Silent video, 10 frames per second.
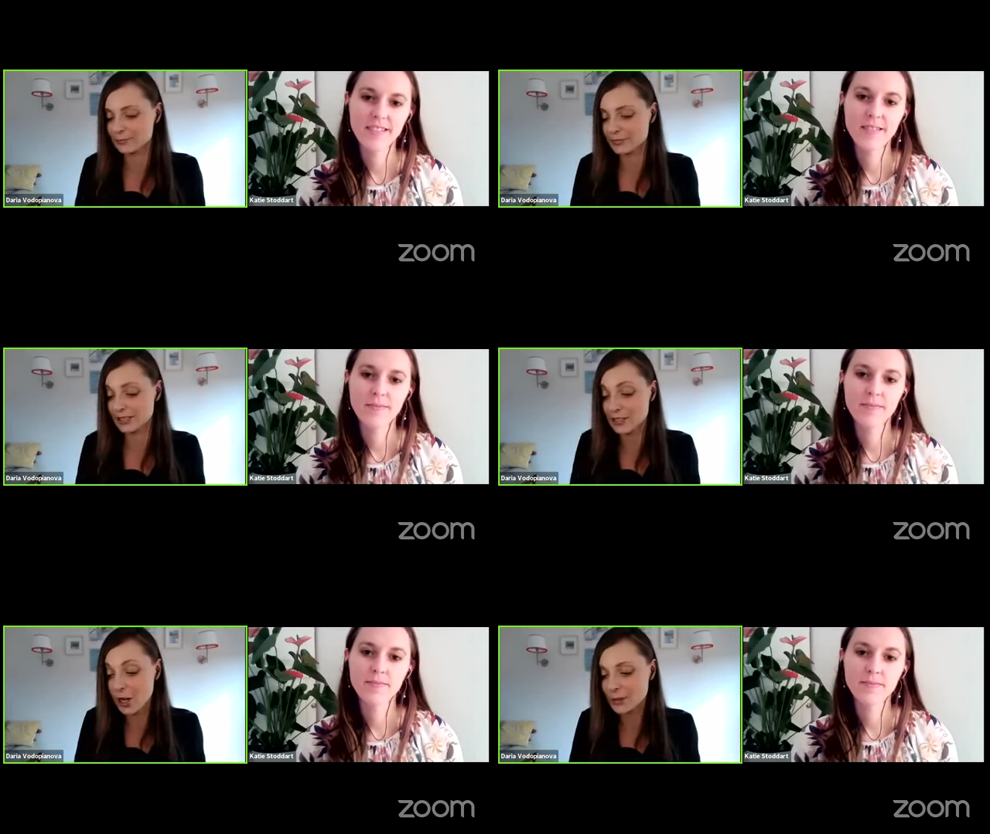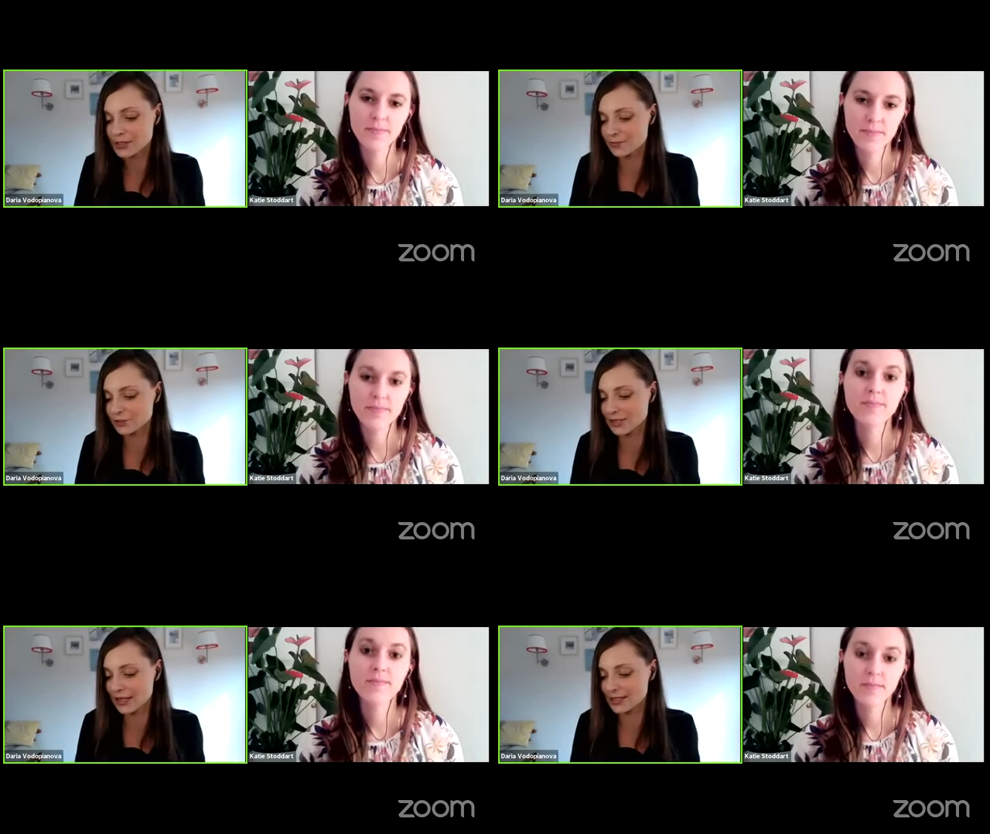Speaker 1: The topics of
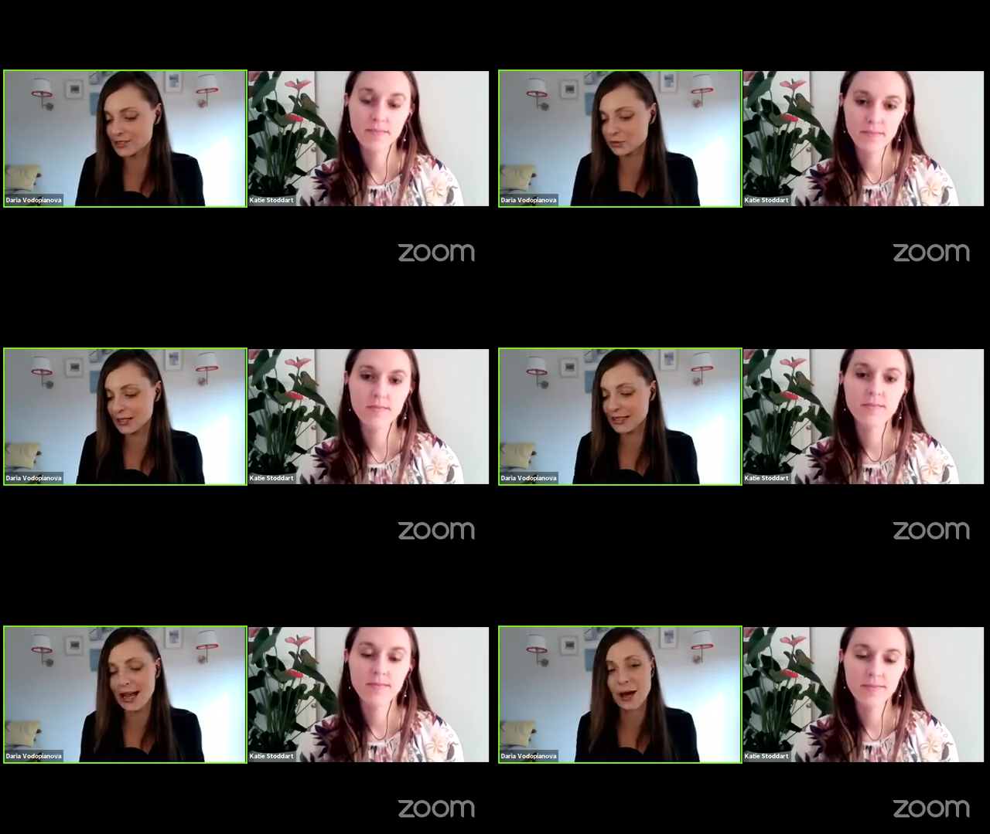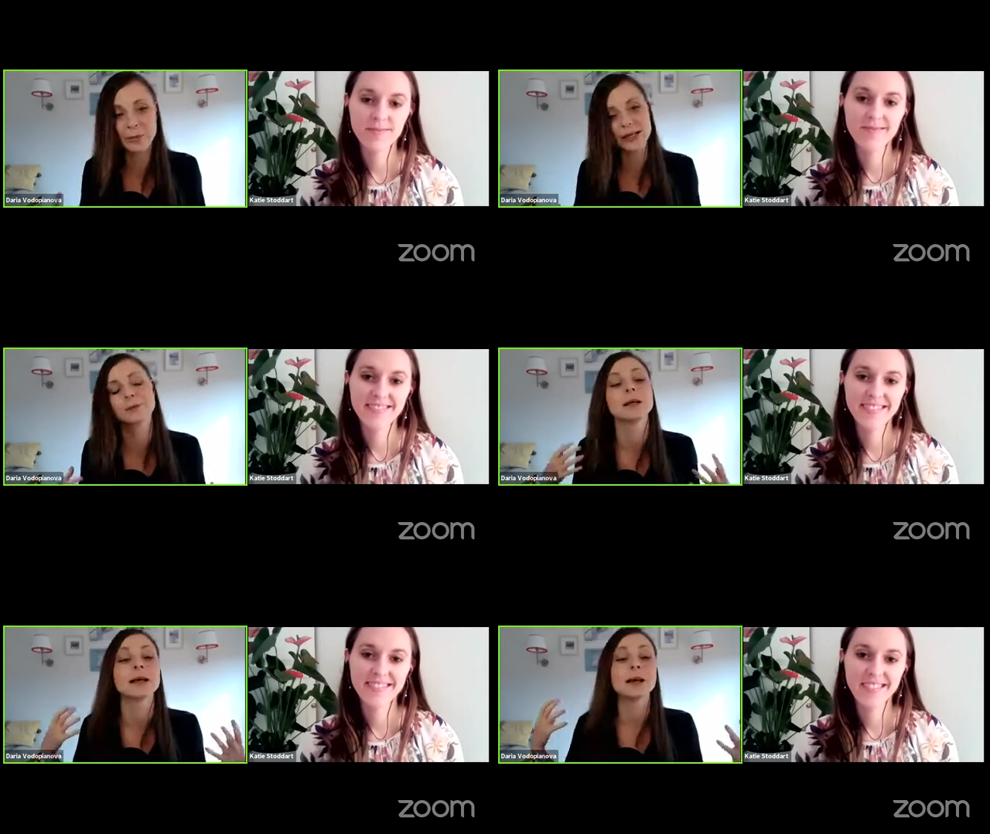today is really how we
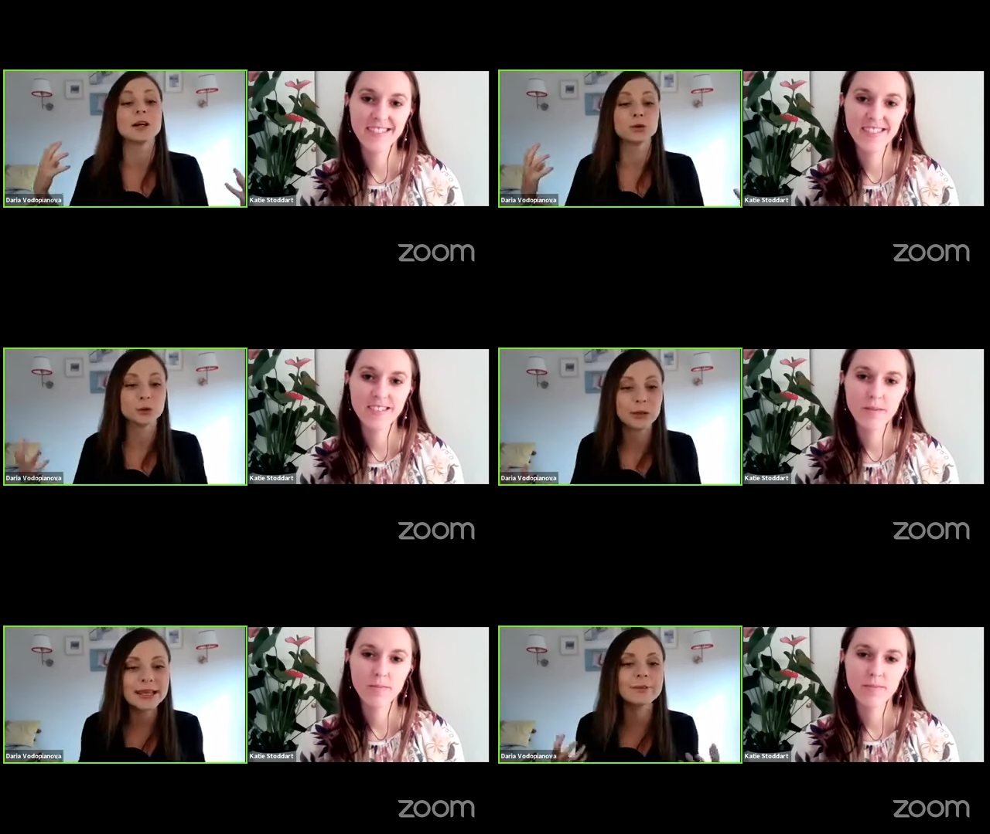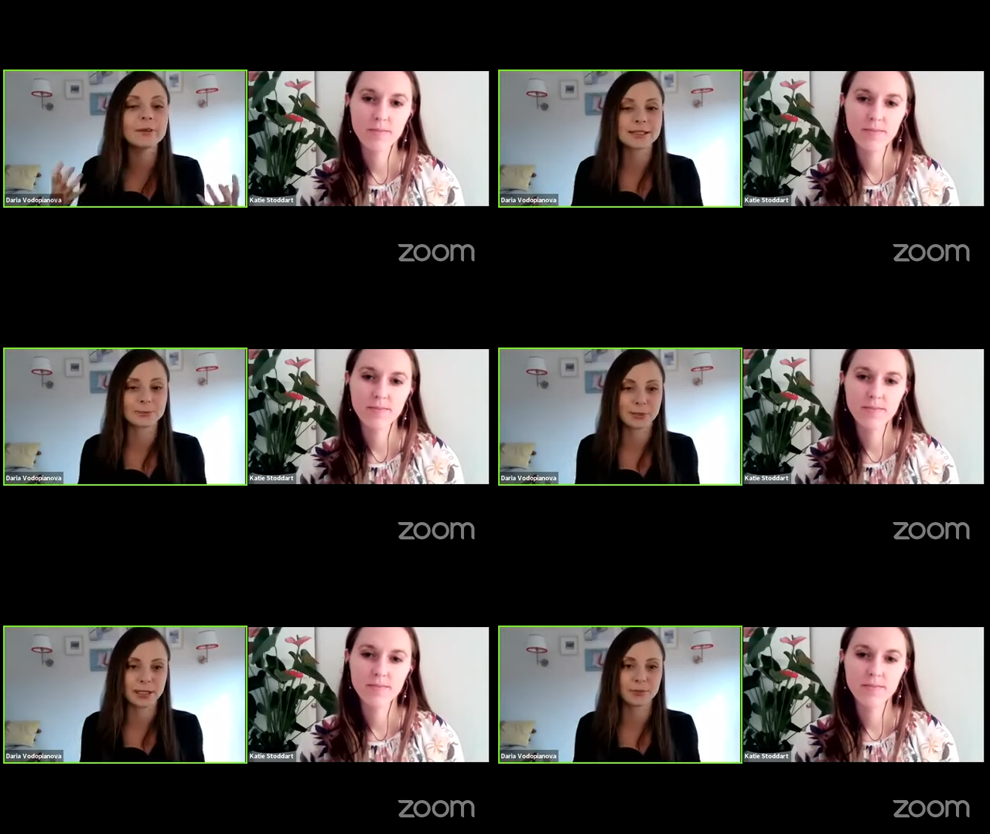can
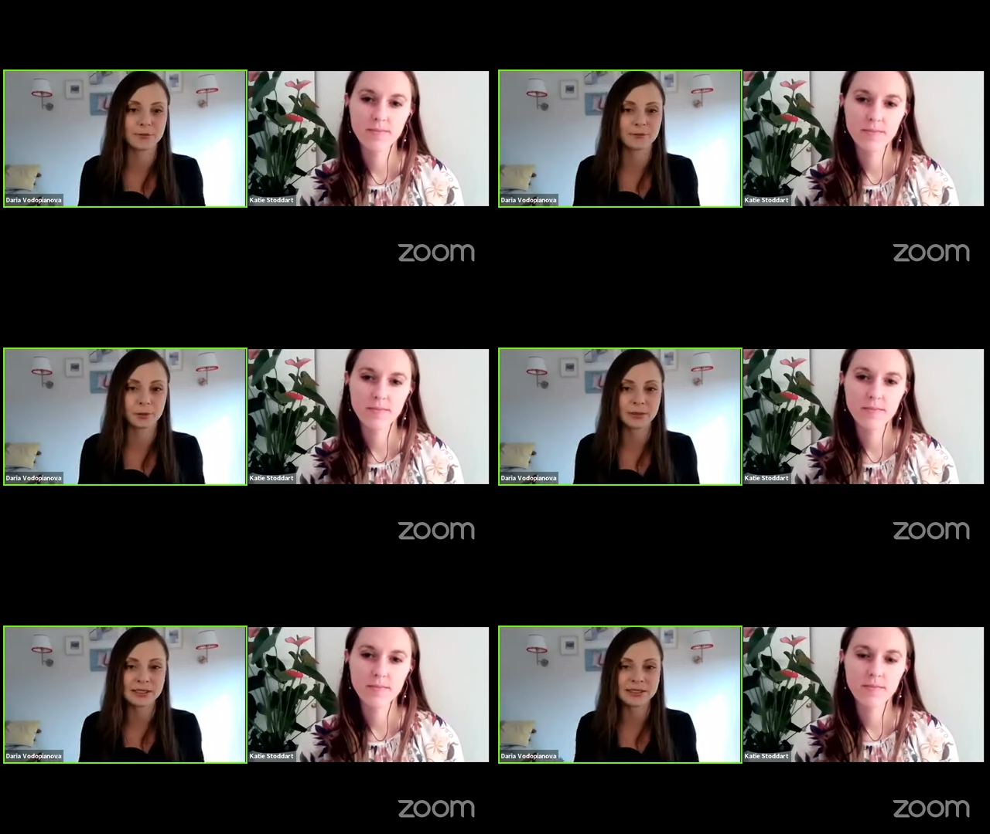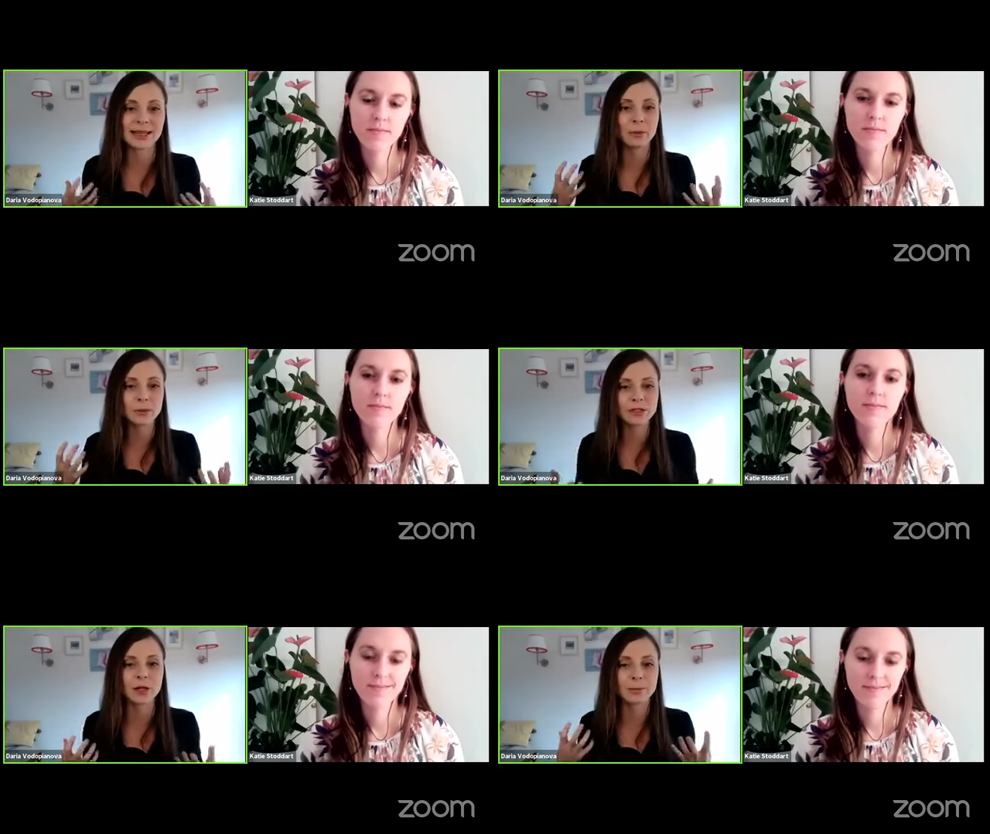revisit peak performance. And I
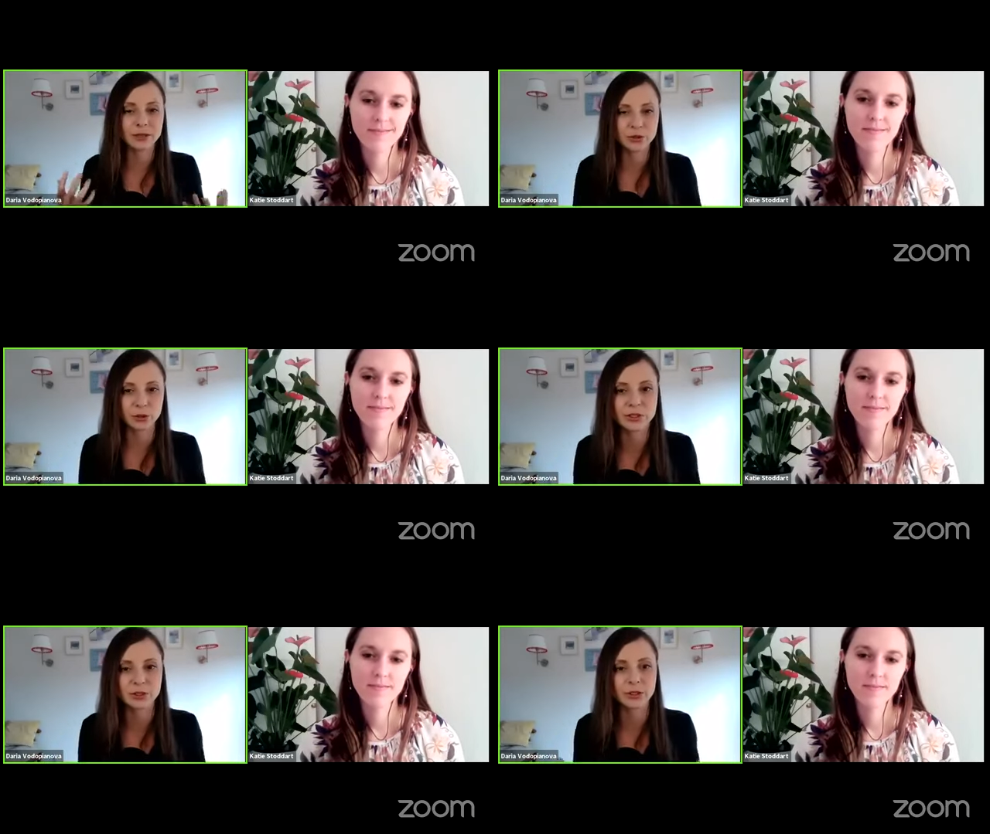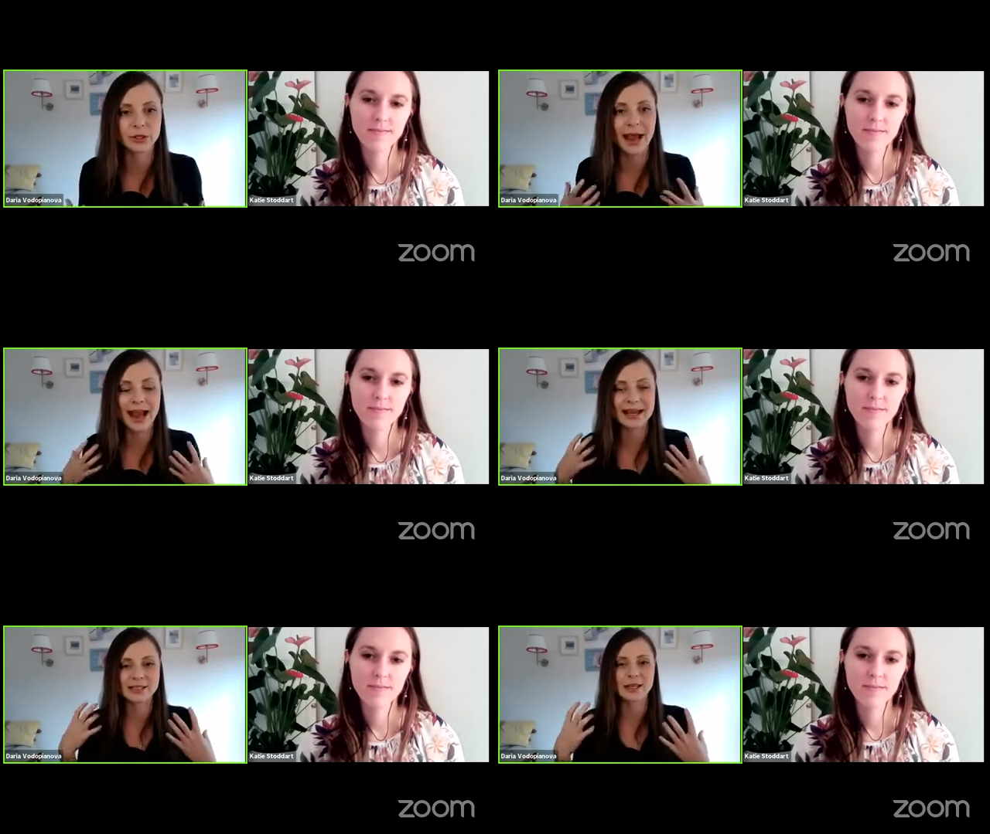want to talk about your story
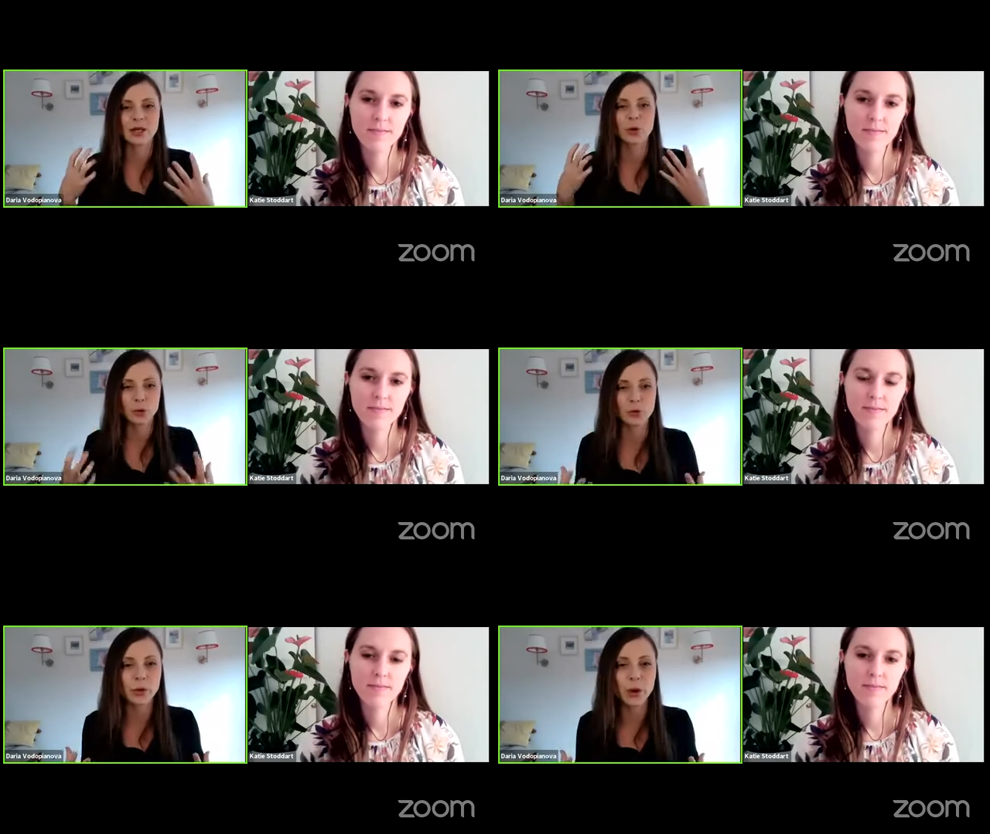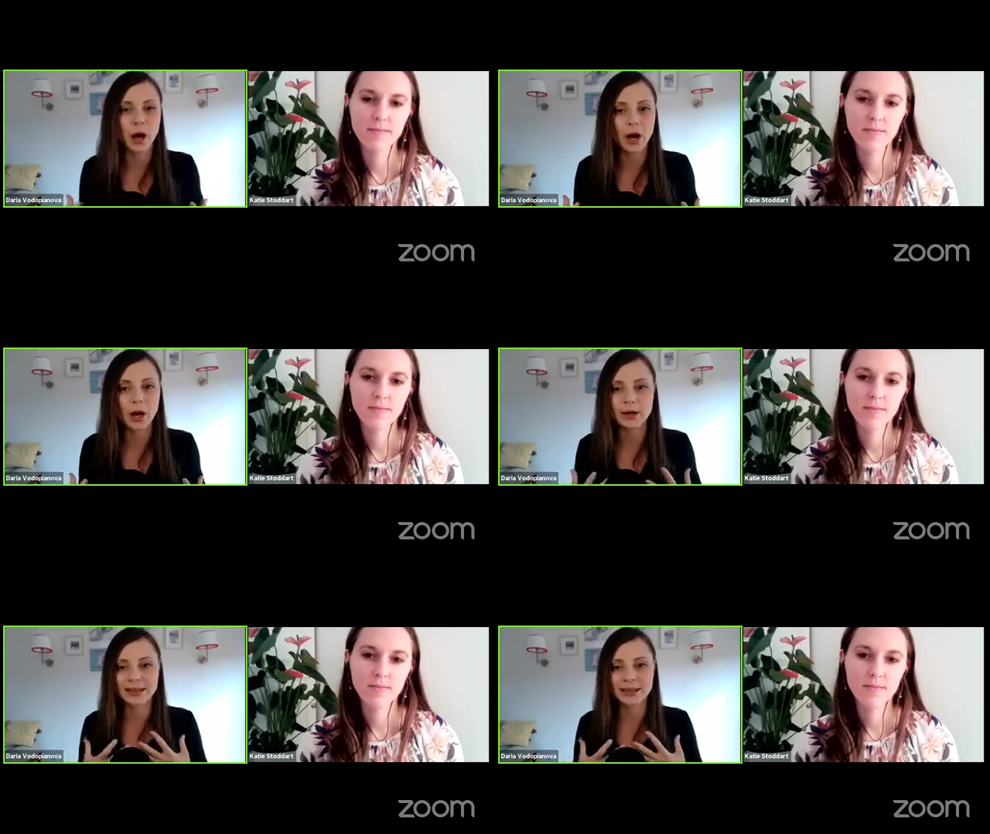as who you are.